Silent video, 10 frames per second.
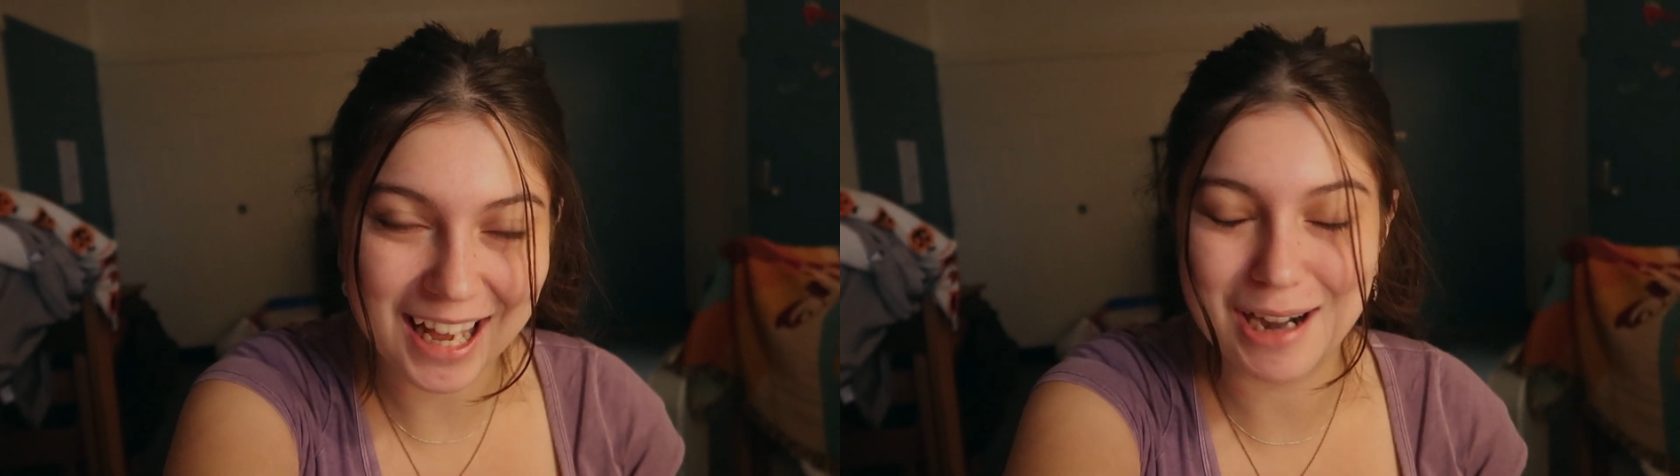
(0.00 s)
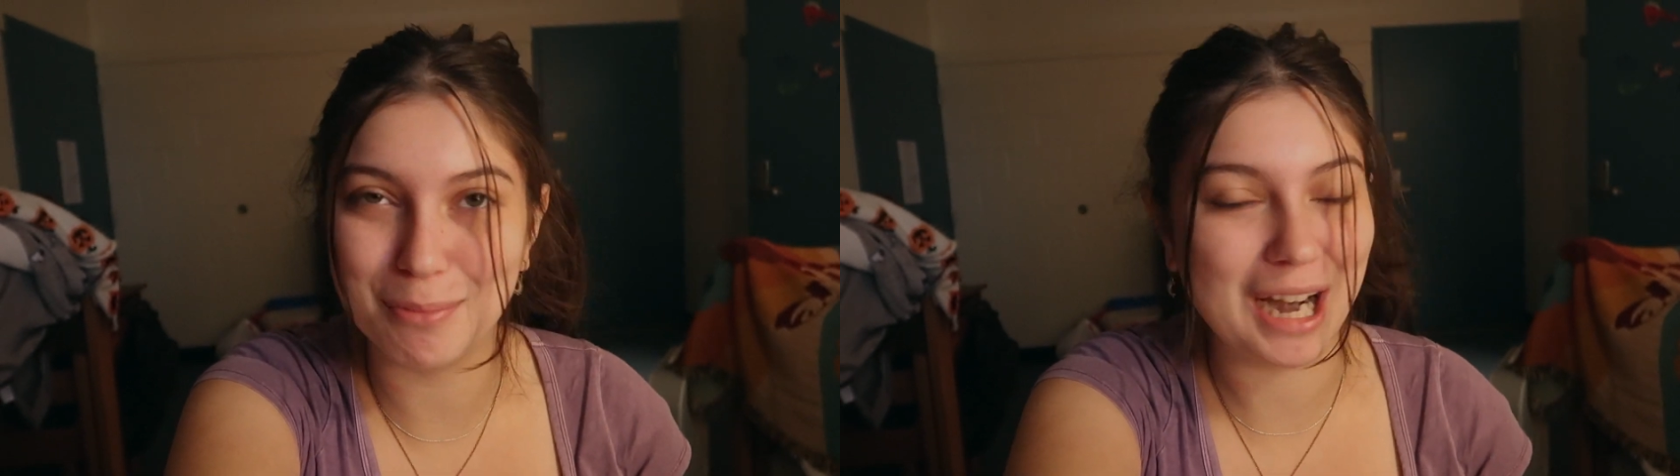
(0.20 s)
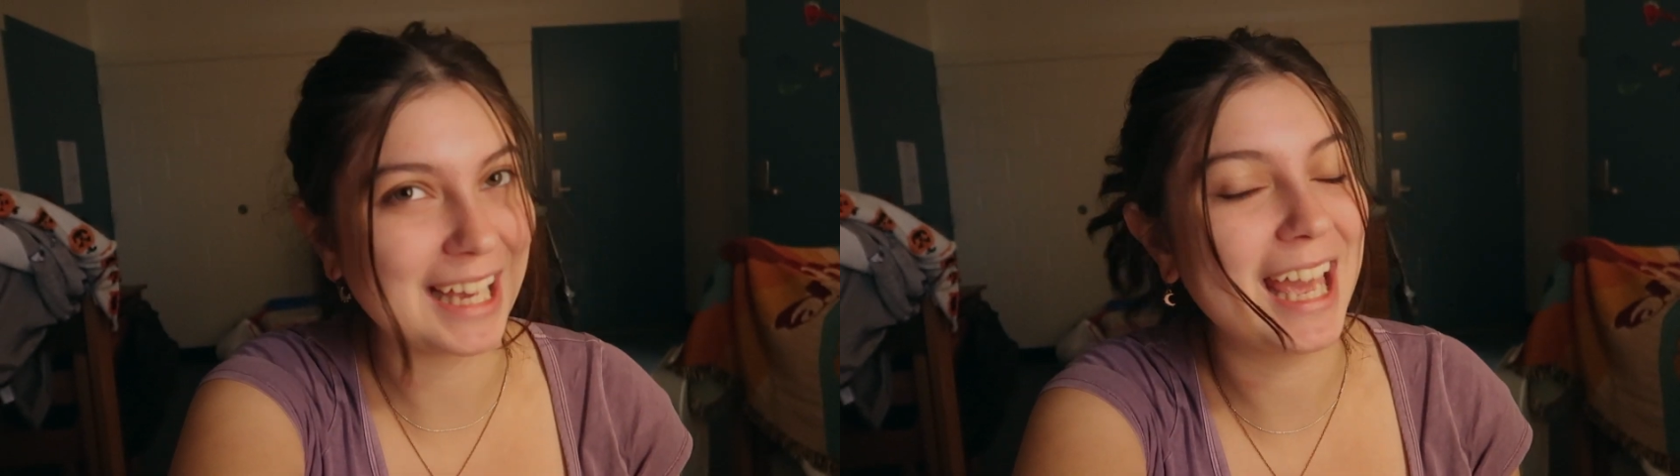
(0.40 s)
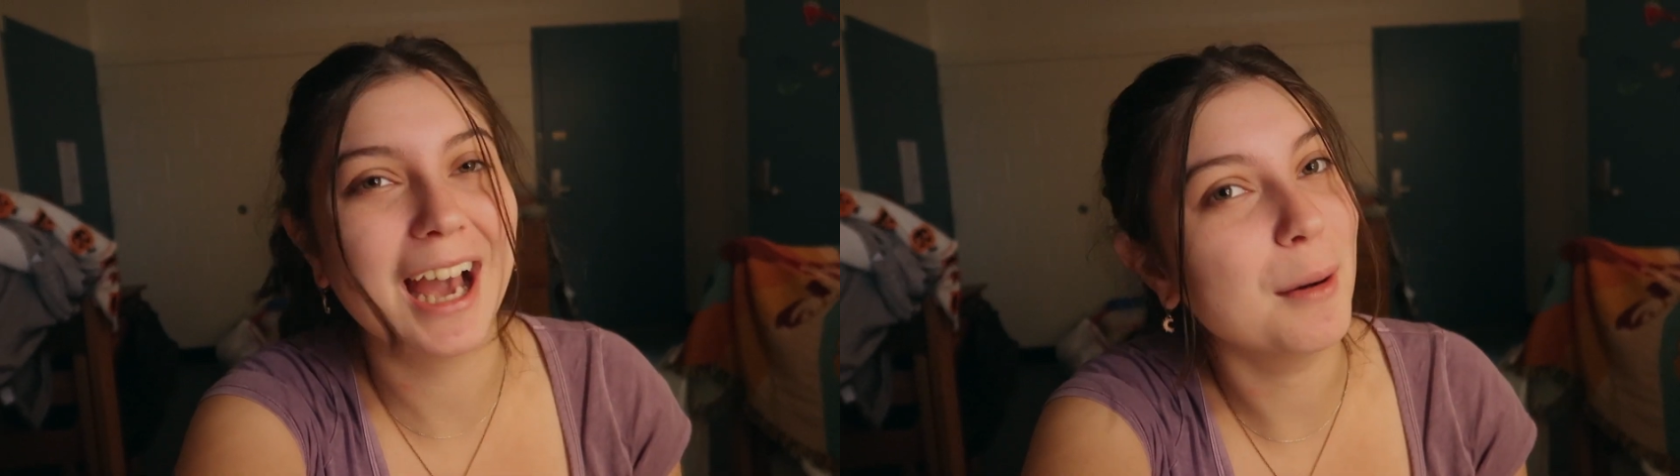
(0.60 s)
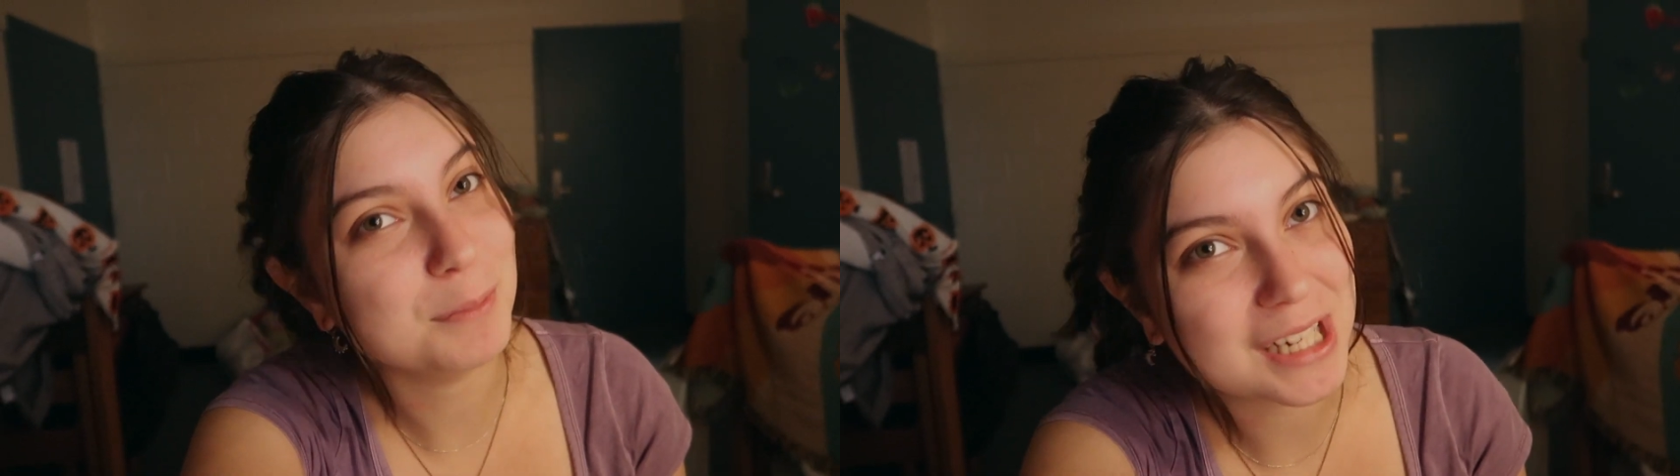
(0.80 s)
and but I can't
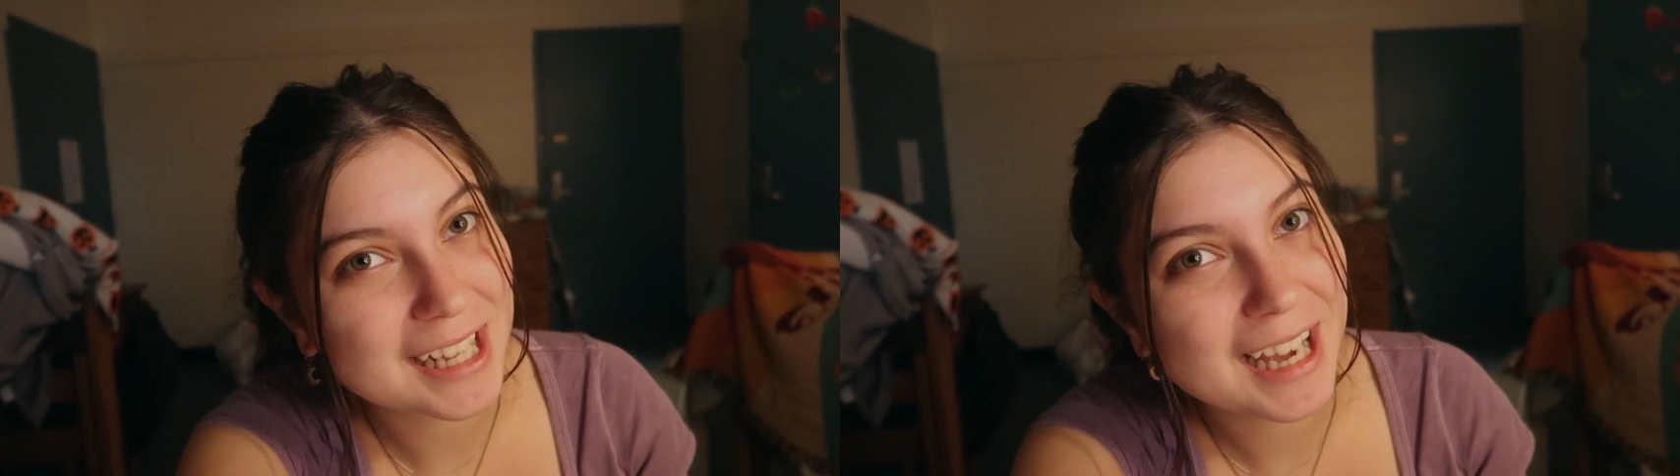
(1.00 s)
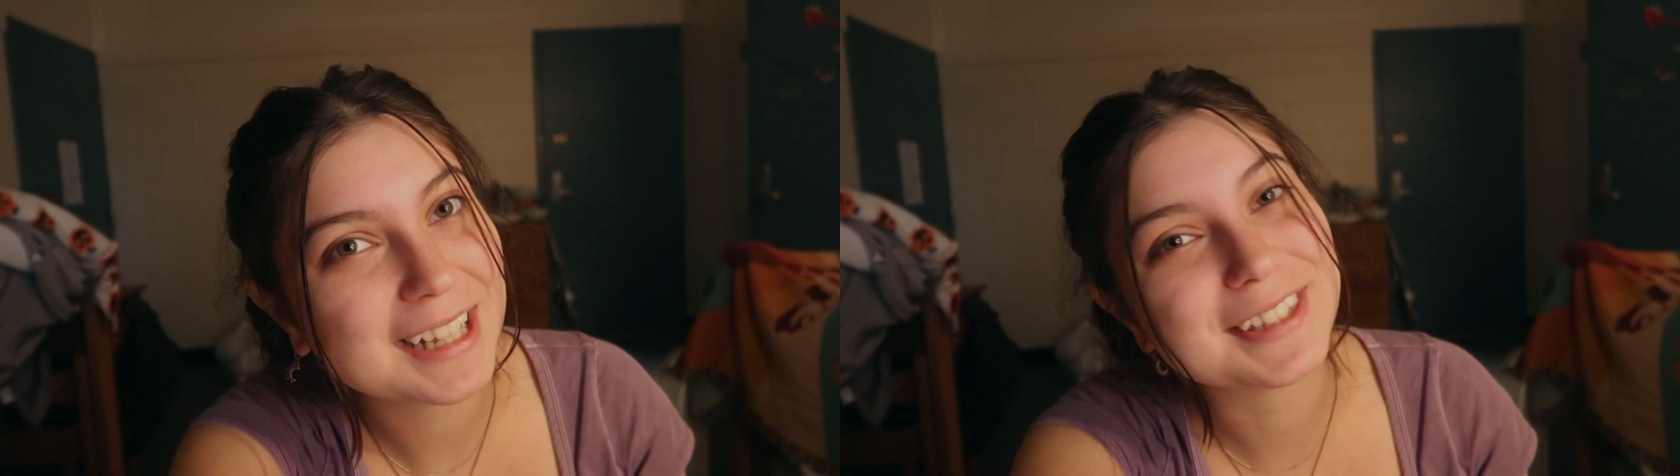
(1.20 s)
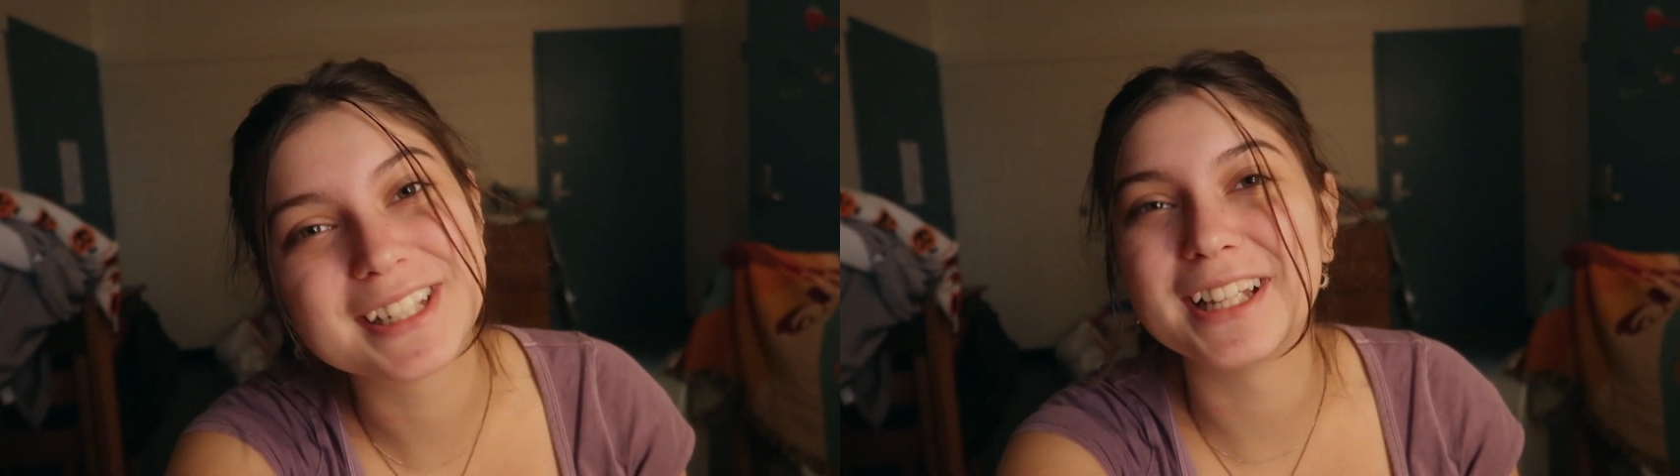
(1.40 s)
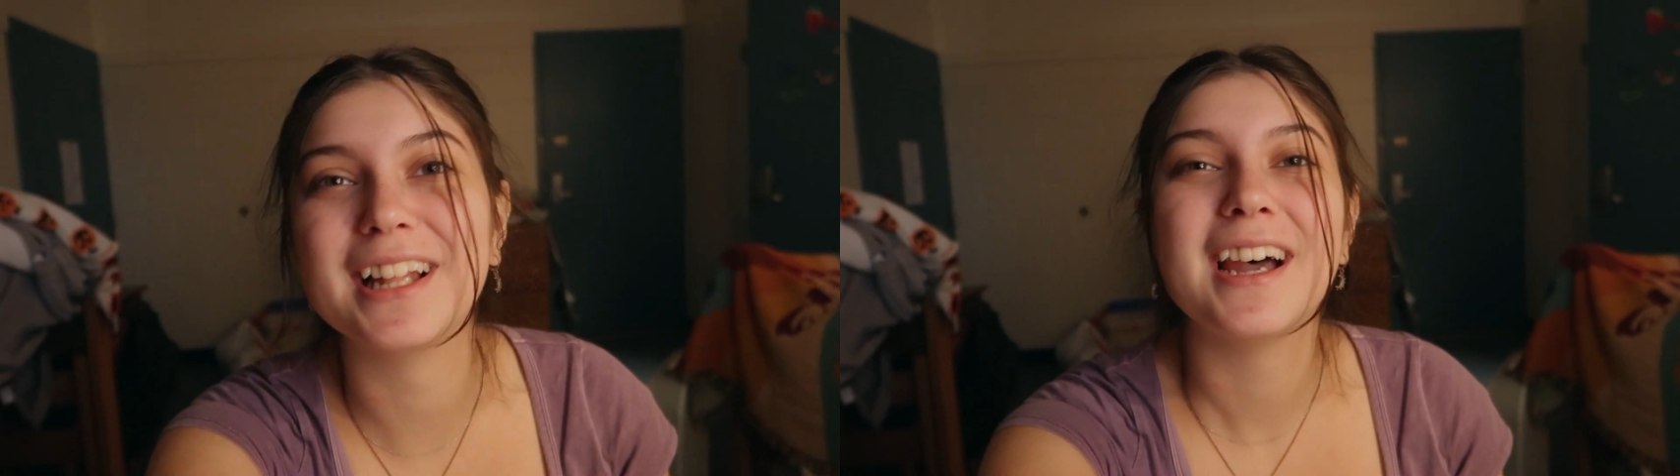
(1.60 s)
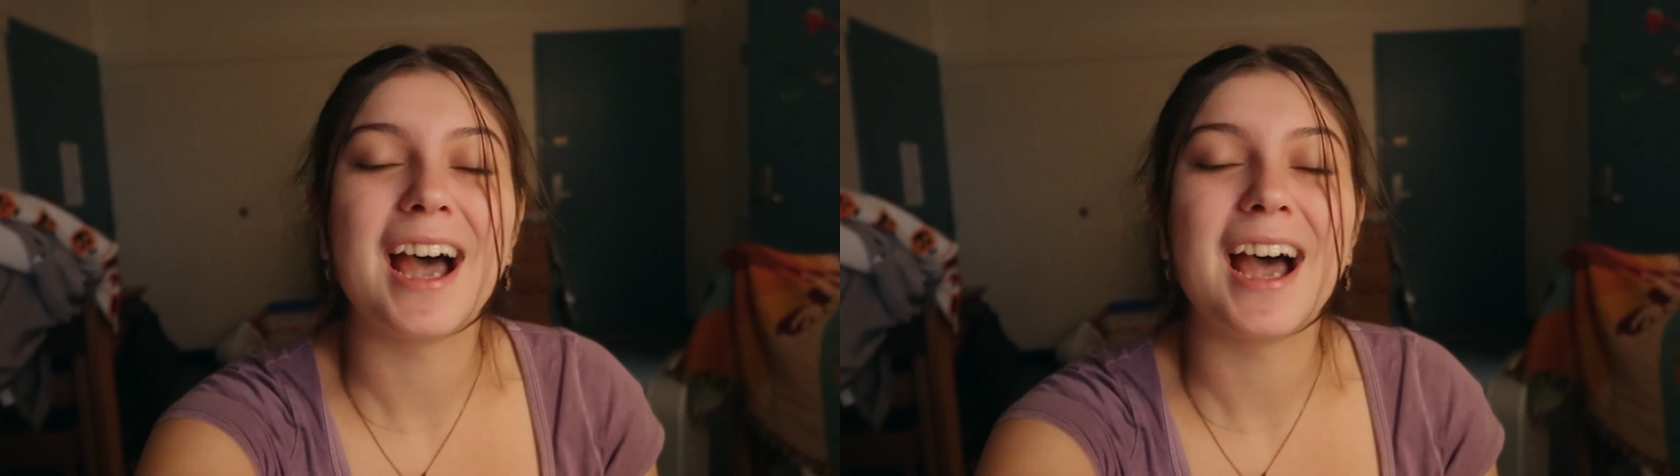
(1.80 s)
update it until